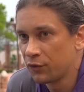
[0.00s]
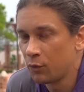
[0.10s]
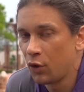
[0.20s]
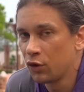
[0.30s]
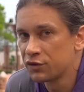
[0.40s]

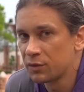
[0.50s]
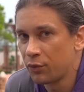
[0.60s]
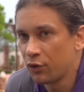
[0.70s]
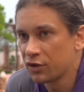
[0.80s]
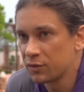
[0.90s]
from all of the
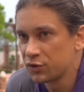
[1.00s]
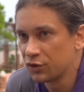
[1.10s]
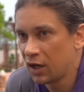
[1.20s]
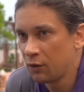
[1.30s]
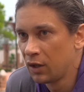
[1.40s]
programs
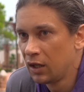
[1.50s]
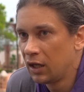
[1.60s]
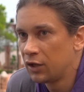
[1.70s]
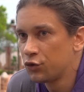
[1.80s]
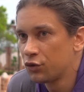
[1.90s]
you have.
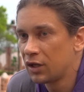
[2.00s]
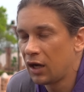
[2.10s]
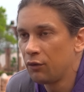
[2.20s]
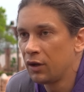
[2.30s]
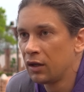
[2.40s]
And during
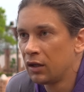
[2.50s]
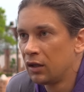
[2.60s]
our